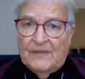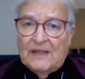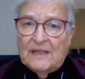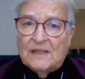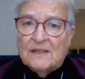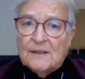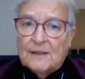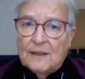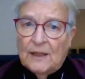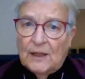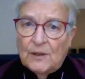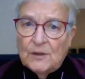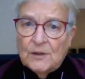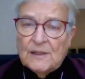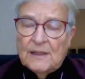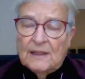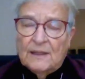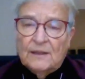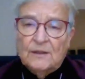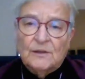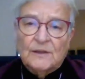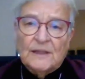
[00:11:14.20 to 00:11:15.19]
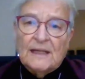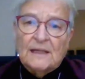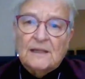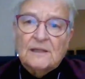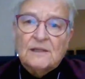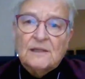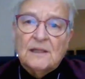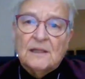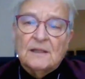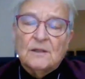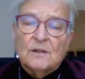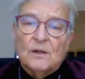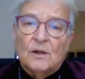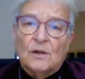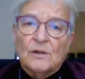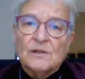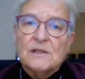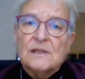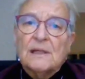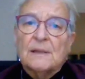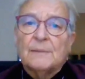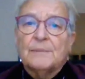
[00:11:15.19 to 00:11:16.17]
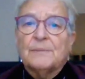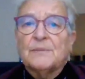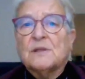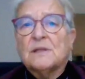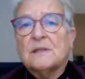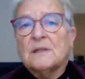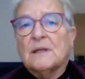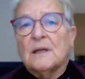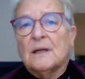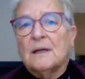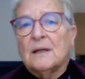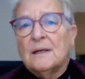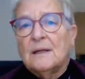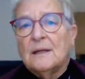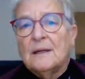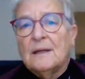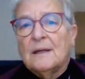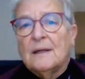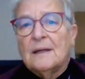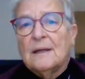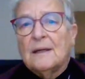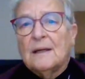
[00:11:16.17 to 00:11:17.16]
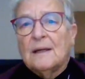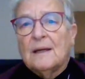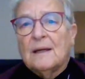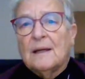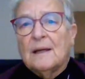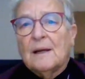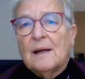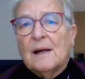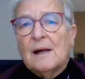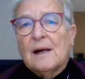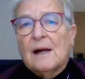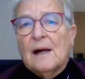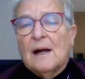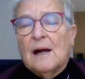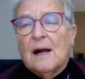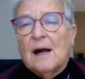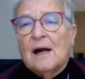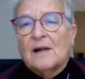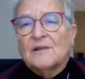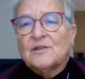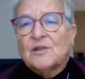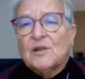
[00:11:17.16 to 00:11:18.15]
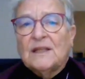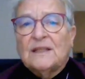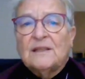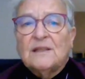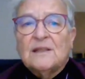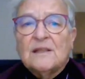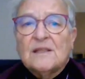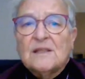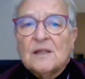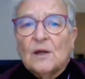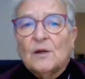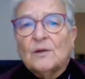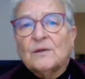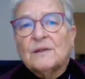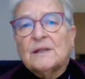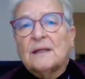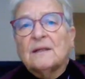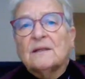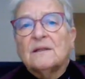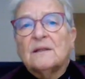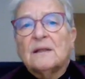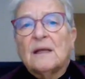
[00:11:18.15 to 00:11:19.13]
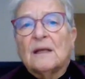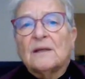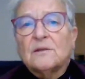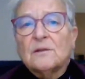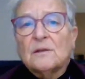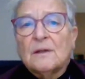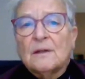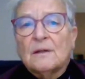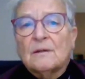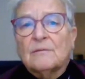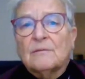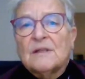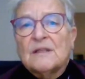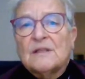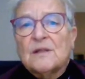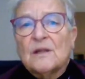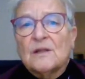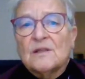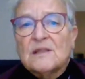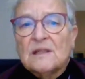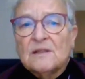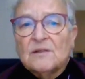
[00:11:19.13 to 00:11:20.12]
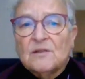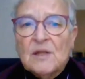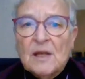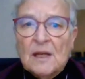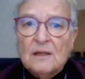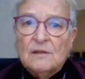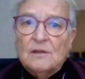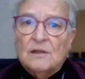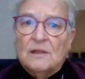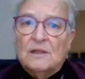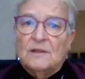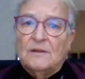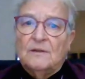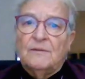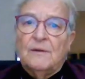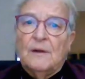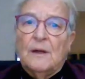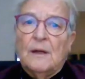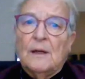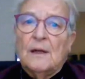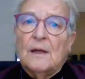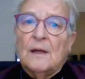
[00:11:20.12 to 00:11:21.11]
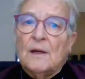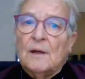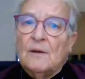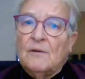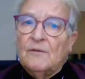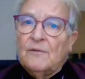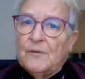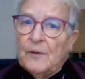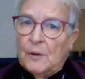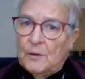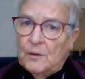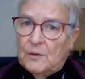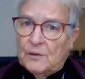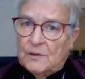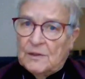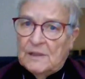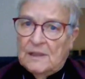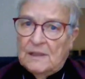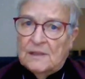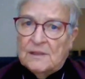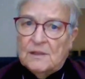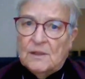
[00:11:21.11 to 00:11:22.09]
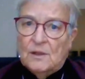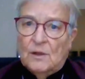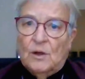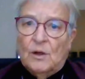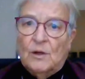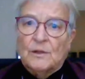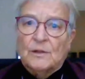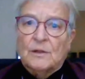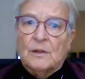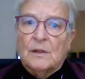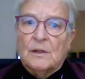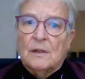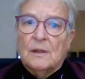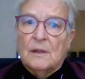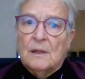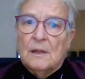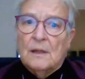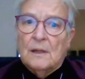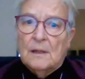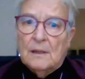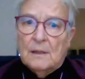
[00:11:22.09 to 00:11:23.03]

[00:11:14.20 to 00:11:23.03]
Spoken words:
these closely connected concepts are treated so that research integrity focuses on